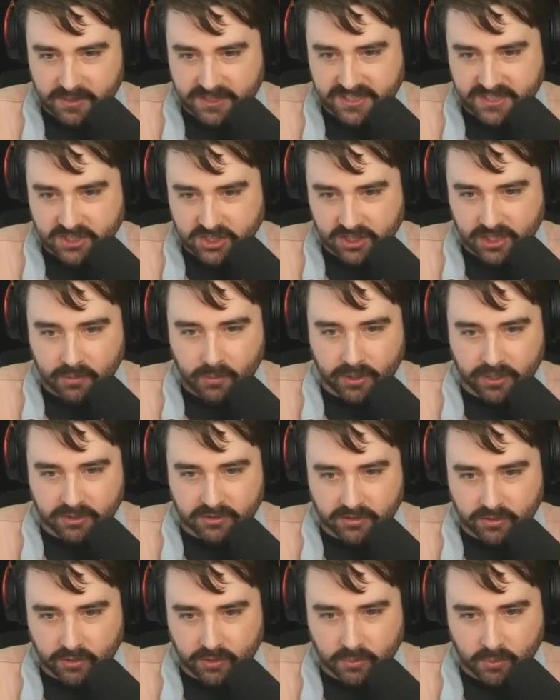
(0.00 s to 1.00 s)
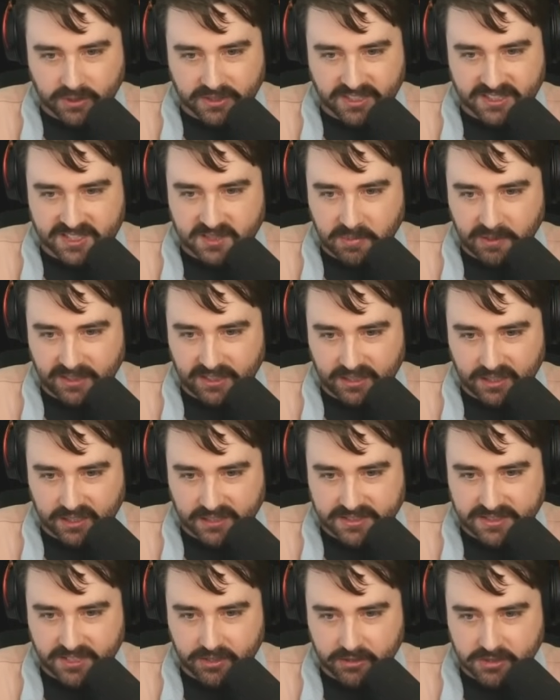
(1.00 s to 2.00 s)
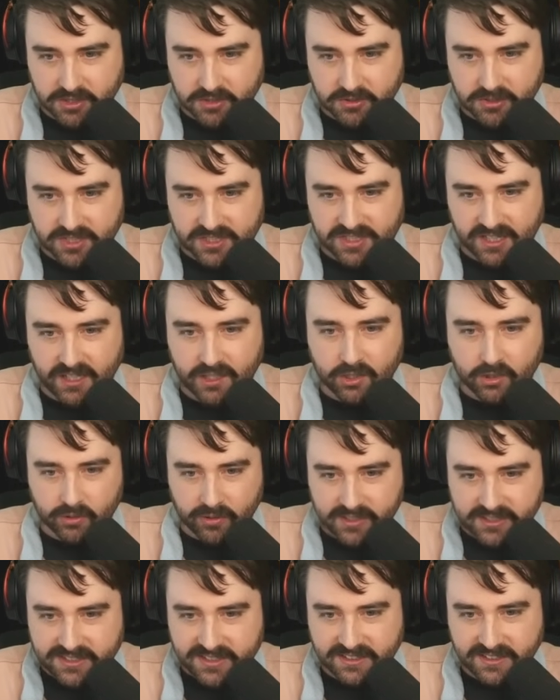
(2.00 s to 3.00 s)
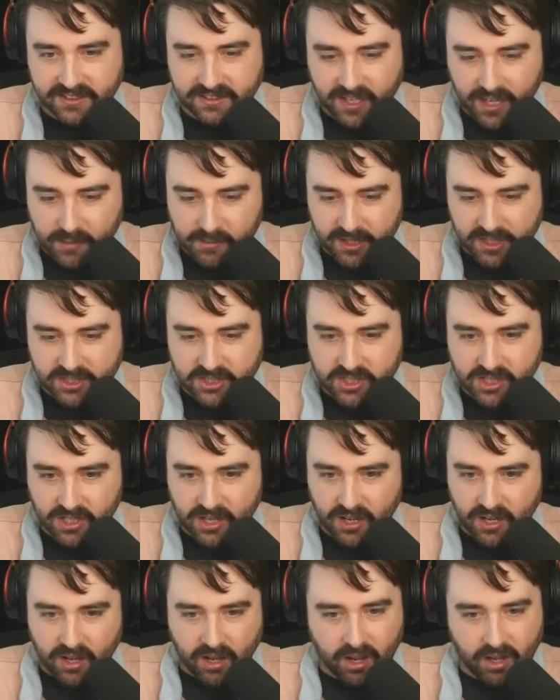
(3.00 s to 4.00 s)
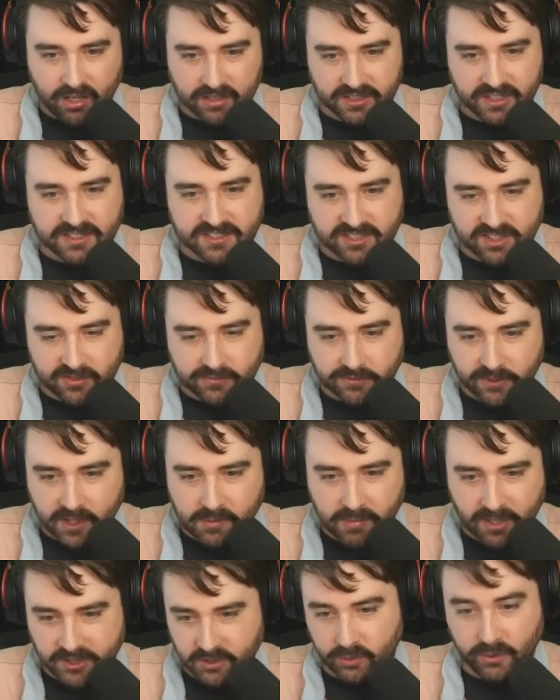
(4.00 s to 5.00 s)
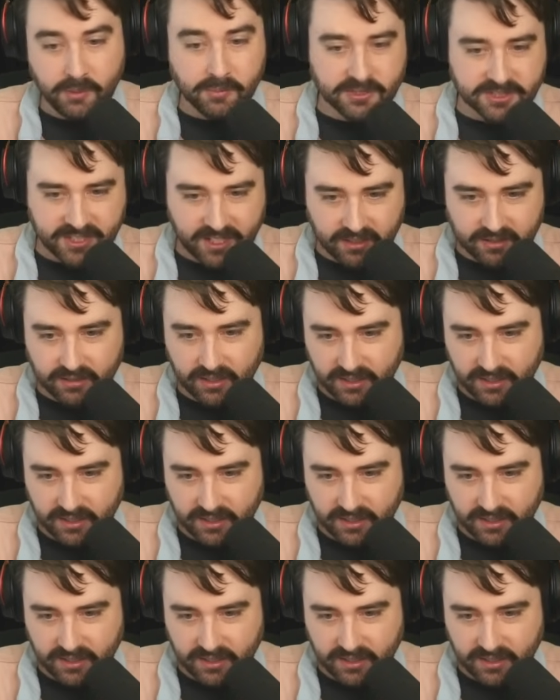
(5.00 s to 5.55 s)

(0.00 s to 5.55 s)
Essentially what you're doing with expanded lungs here is you're just increasing the damage on Consume Flame by 20%.